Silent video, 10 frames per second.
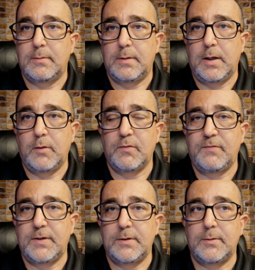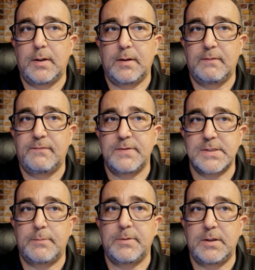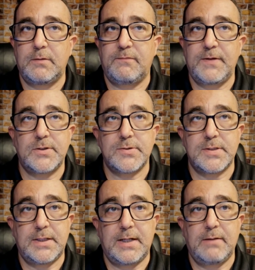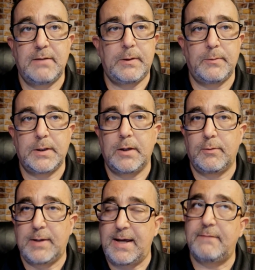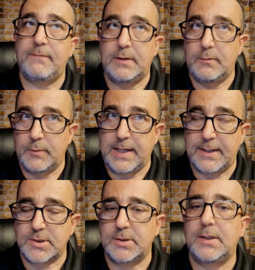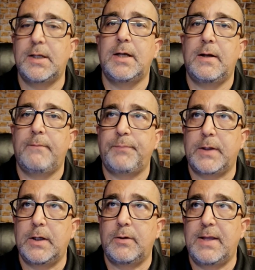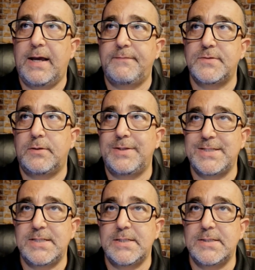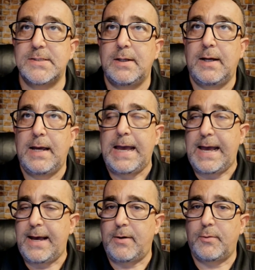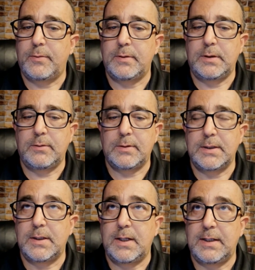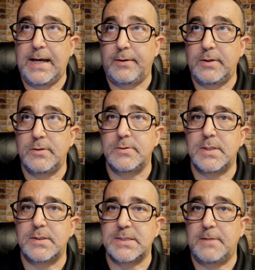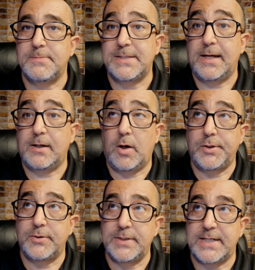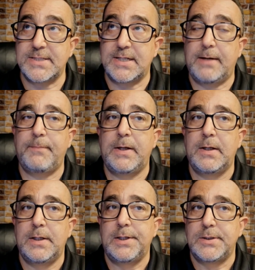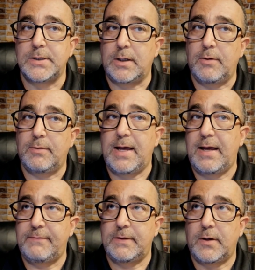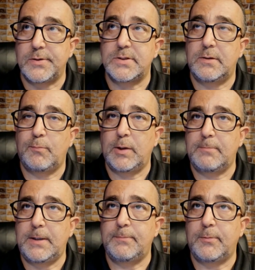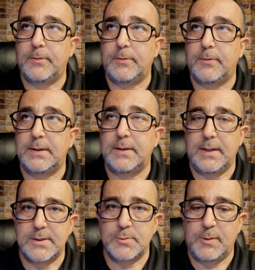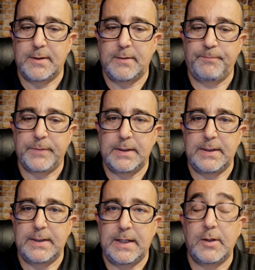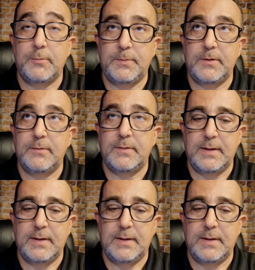overview of some of the new features. And then if we would go live, it would actually go live. So this is how you can now use Substack on your desktop to go live and also bring people in as well. And I hope you